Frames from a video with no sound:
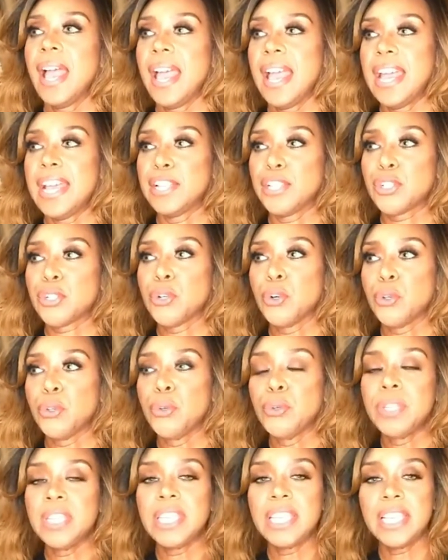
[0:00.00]
And so
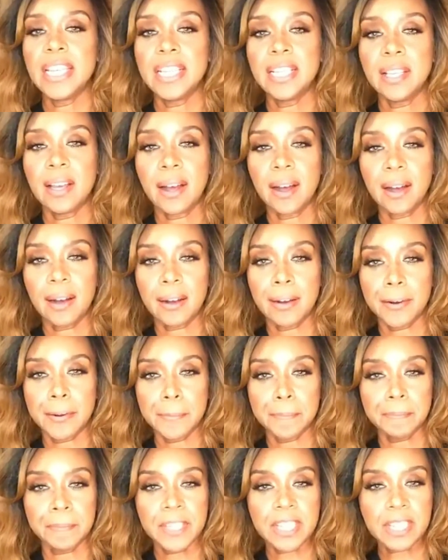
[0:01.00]
you need
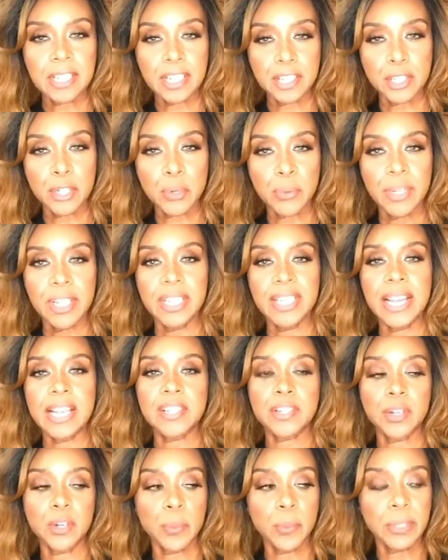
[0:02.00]
sunscreen
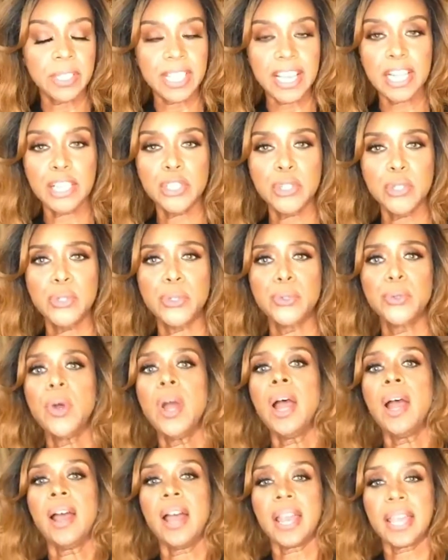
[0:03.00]
that's going to protect you
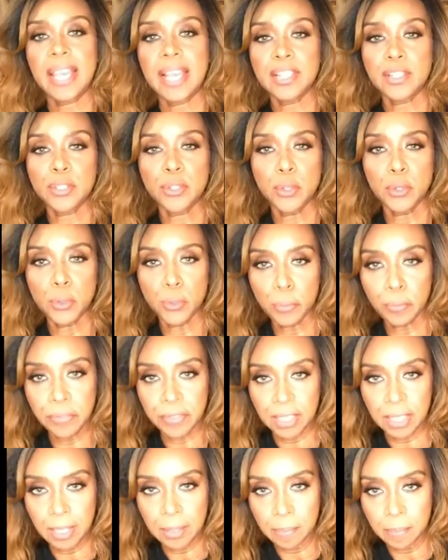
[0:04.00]
against the
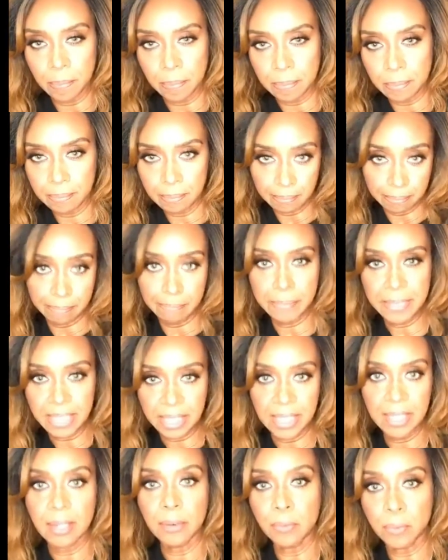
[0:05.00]

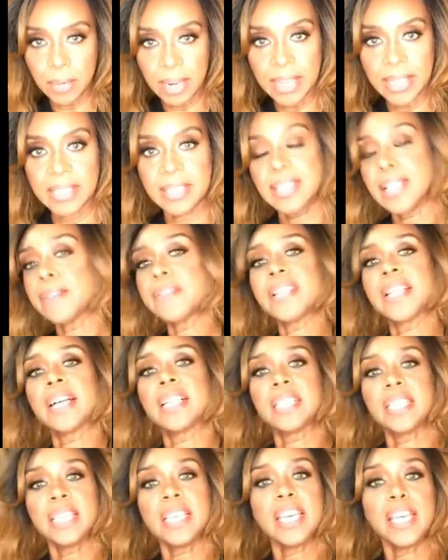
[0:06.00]
UVB rays,
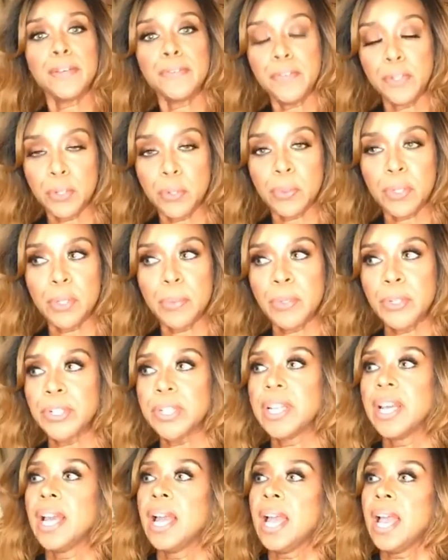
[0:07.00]
definitely, if you don't want to
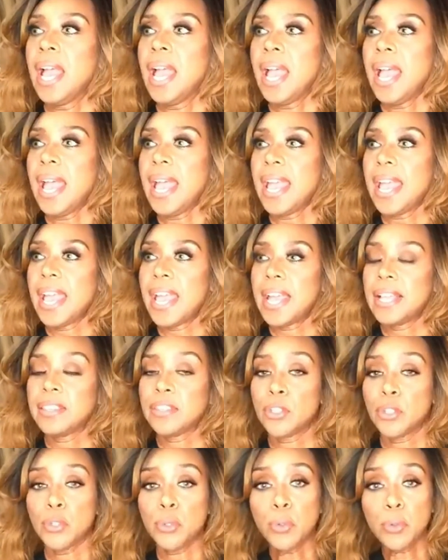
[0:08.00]
burn. And
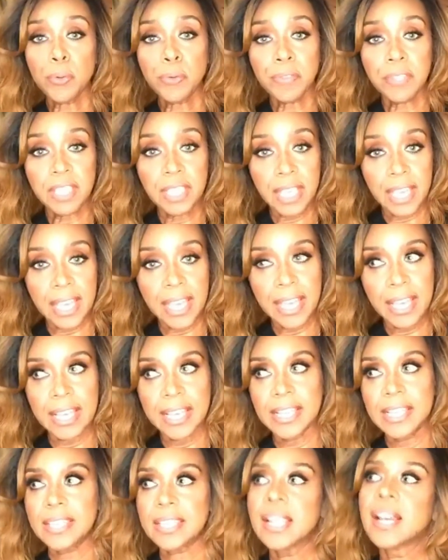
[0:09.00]
the
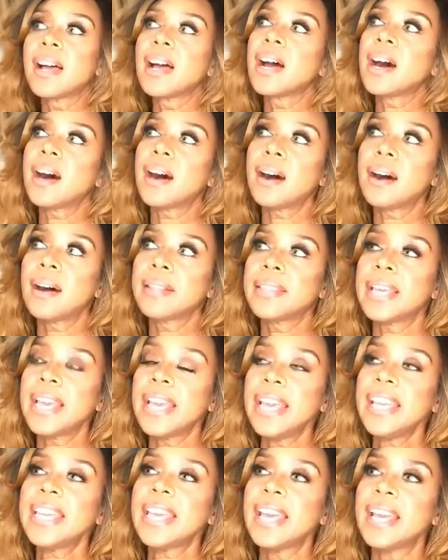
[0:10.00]
UVAs, the
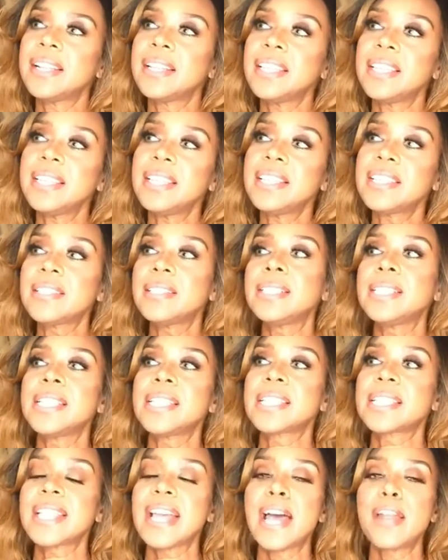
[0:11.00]
A can easily
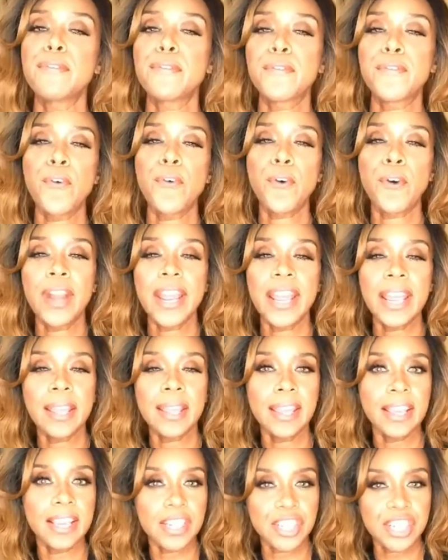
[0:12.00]
stand for
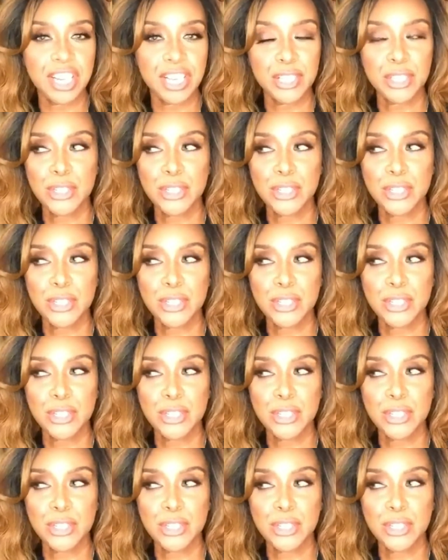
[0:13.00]
aging.